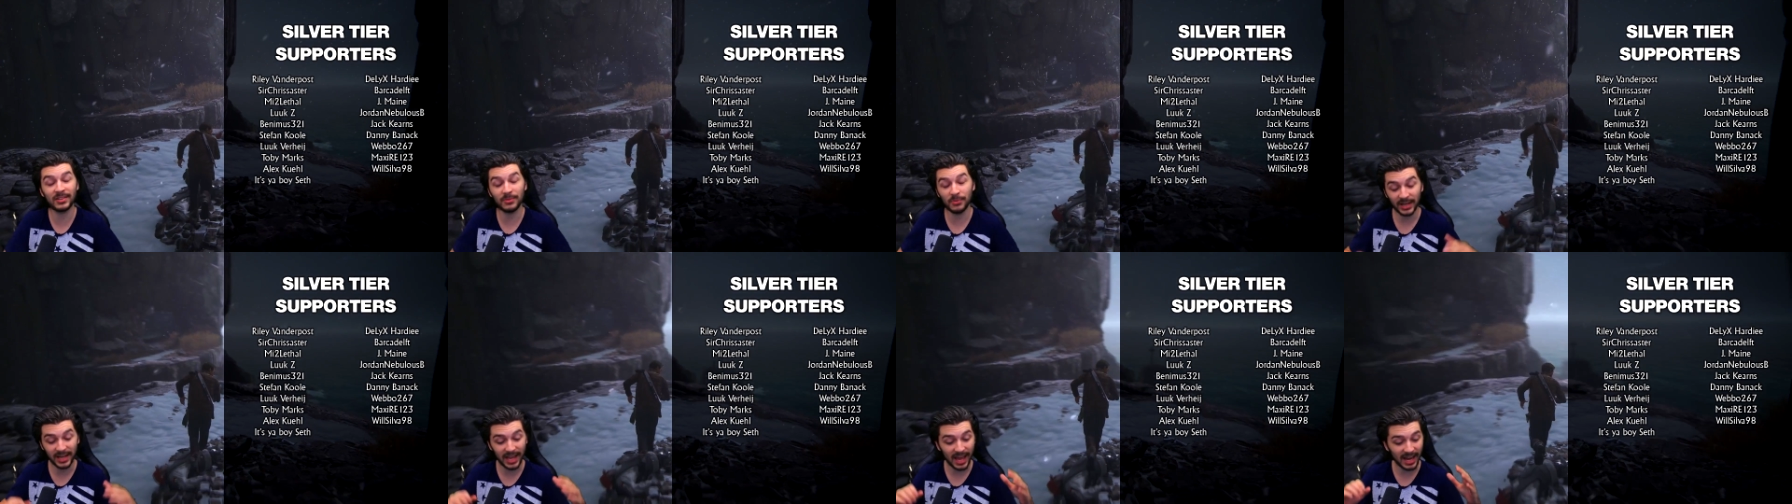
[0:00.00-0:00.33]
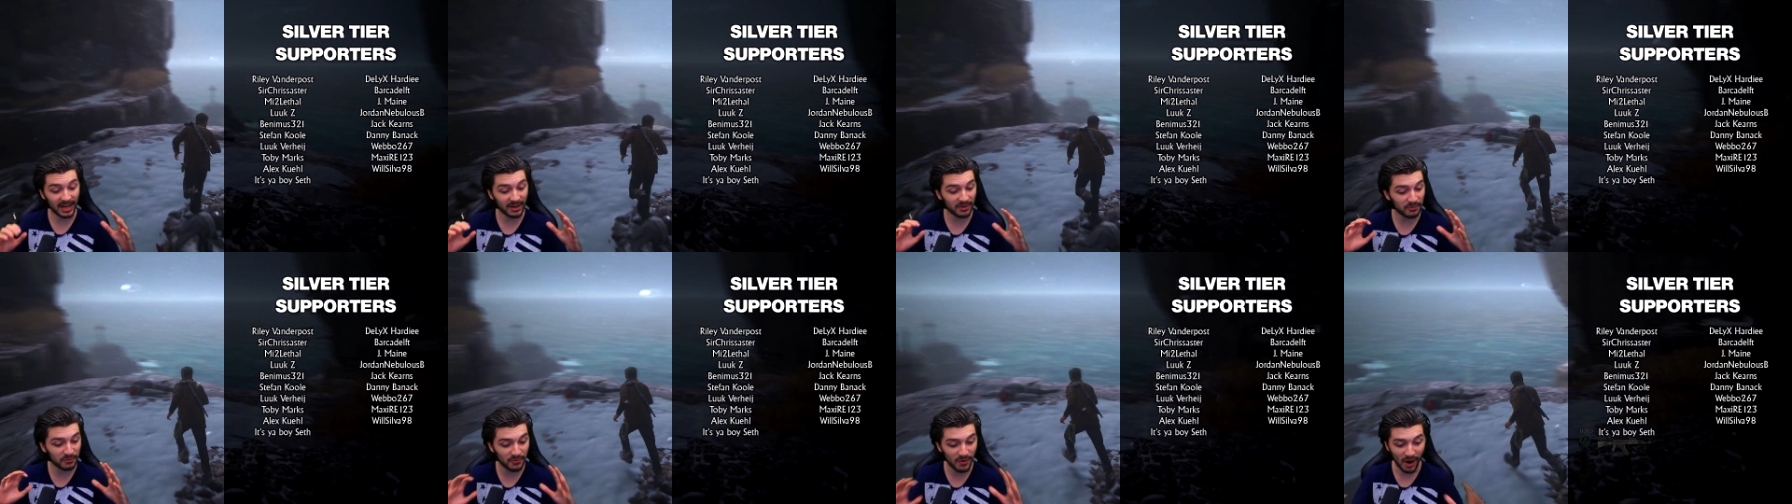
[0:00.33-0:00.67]
We're
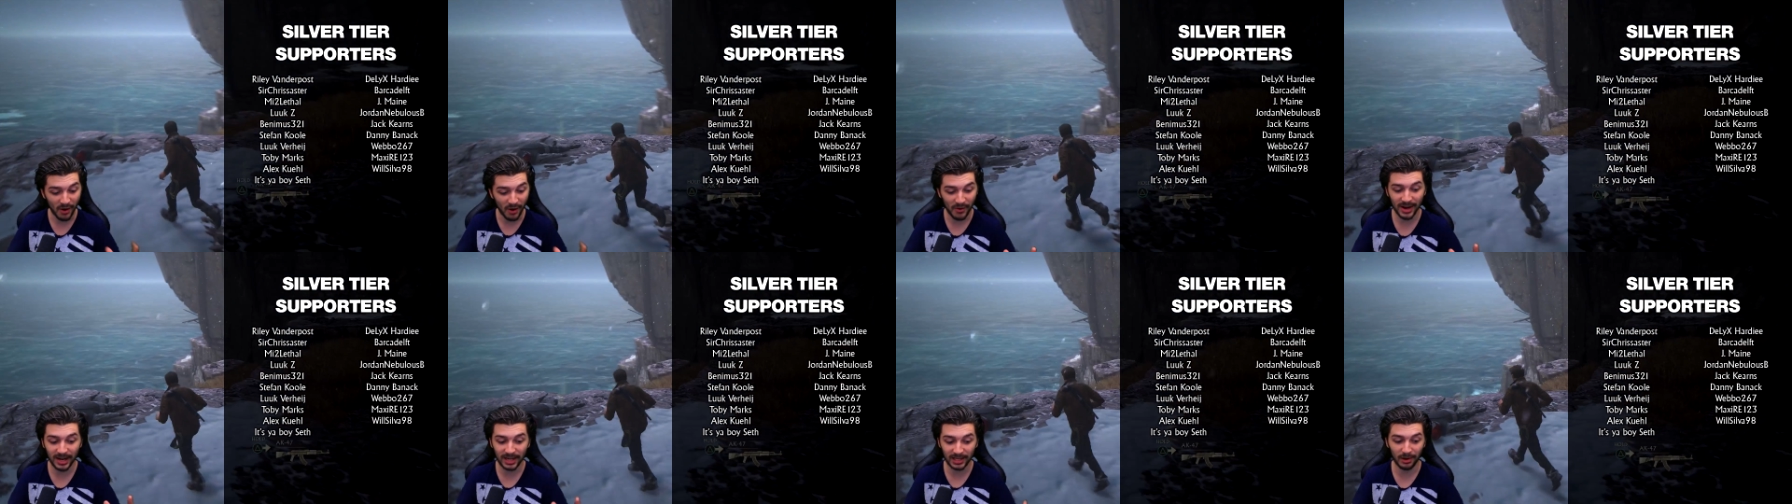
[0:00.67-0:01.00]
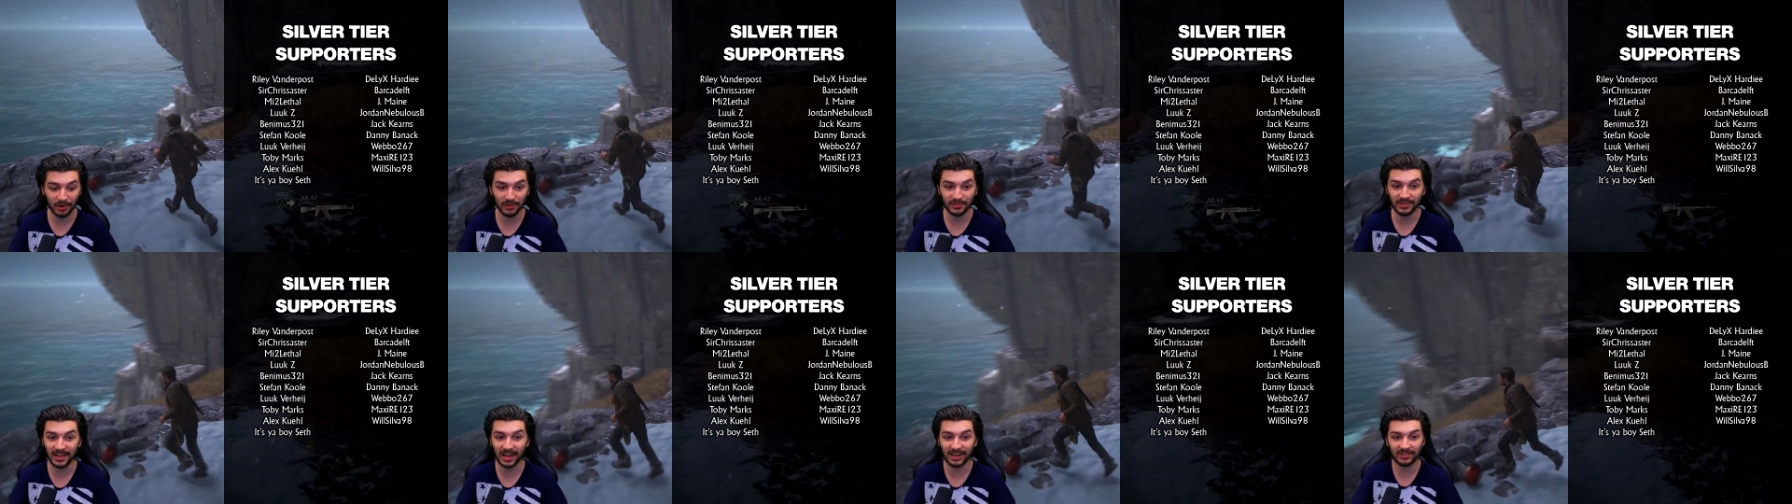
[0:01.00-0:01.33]
getting very
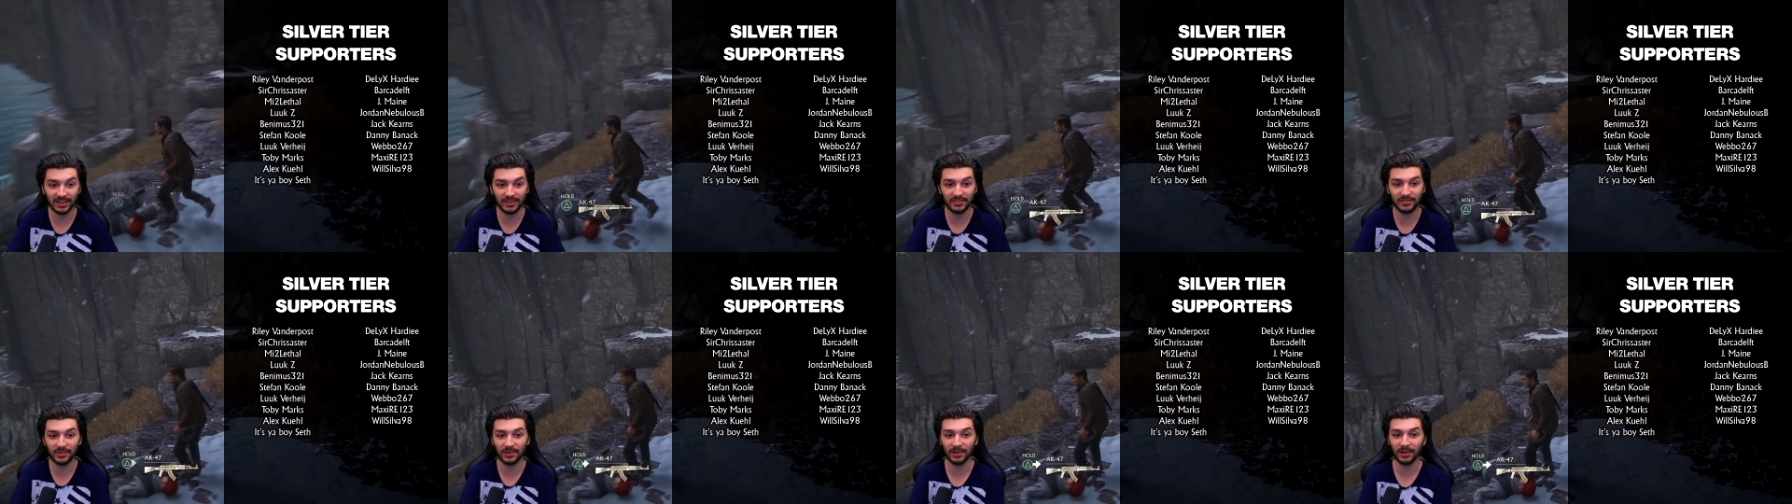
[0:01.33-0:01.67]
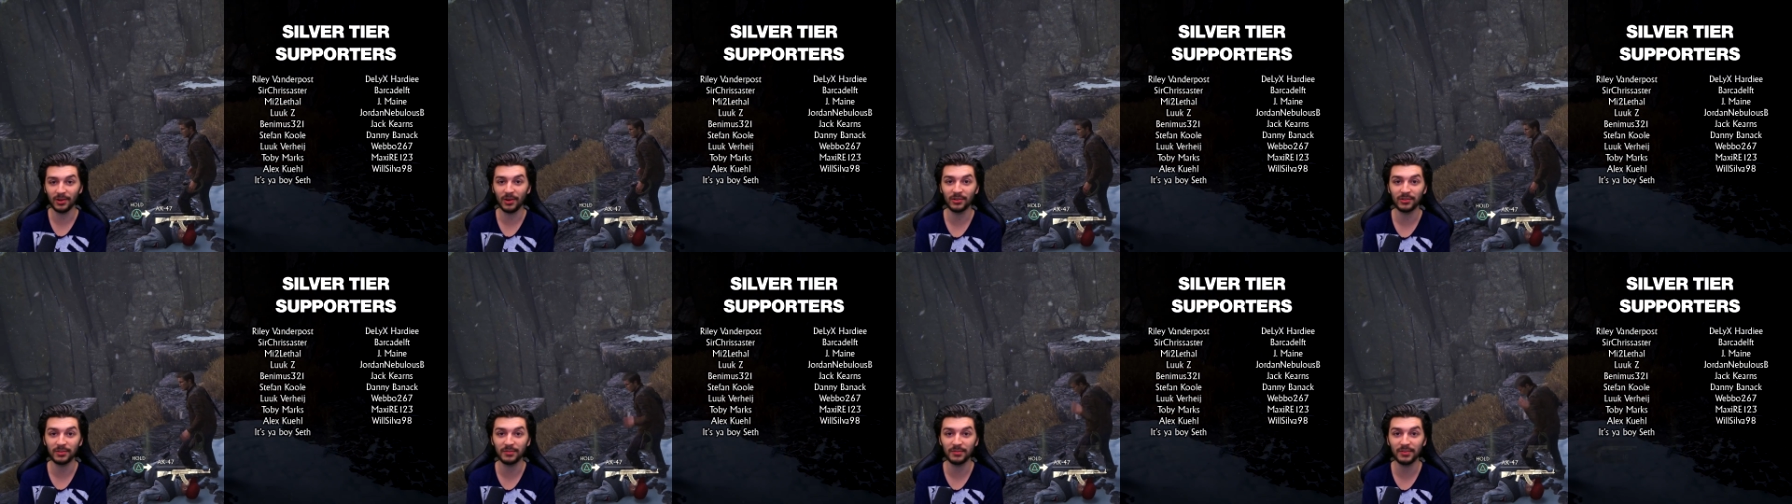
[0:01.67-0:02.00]
close actually to the
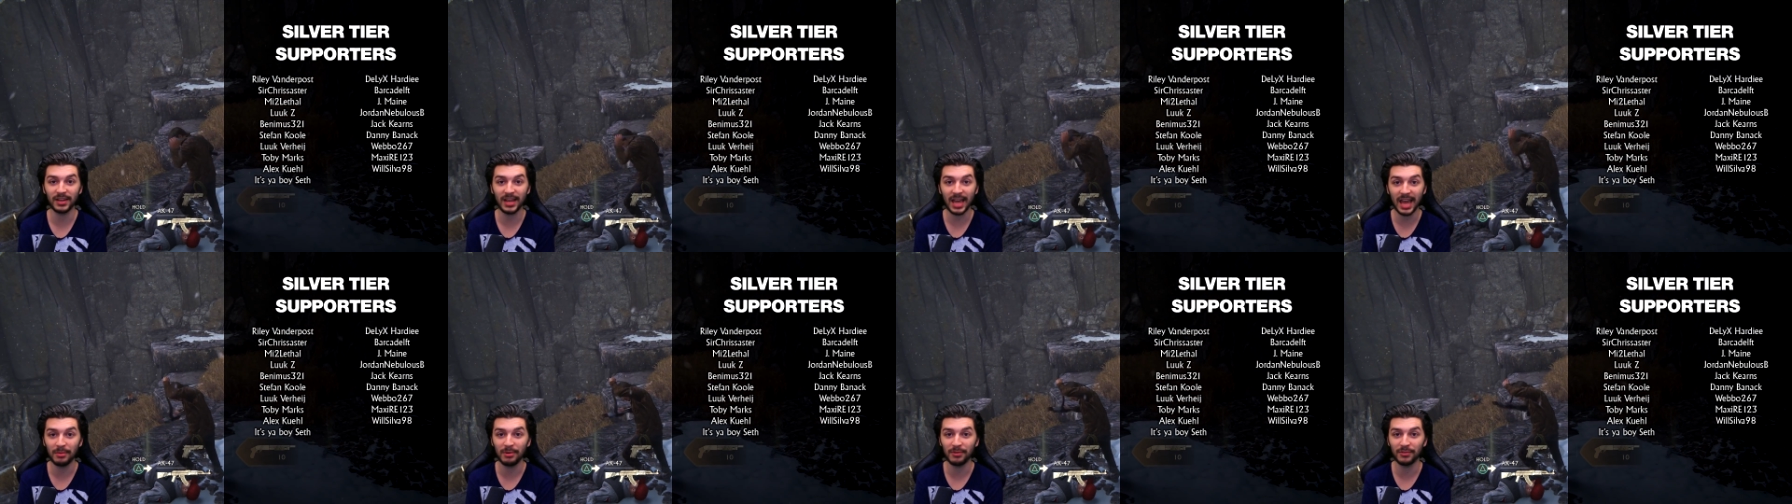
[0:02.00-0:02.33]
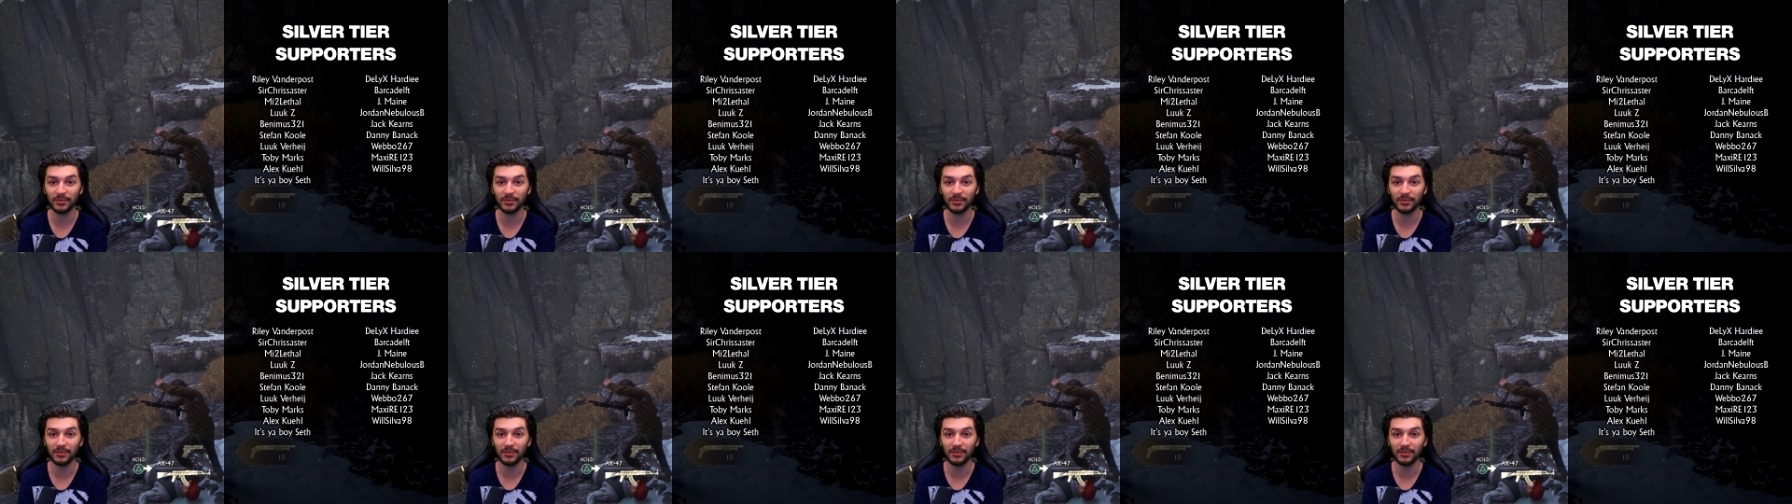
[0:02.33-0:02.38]
launch of the game,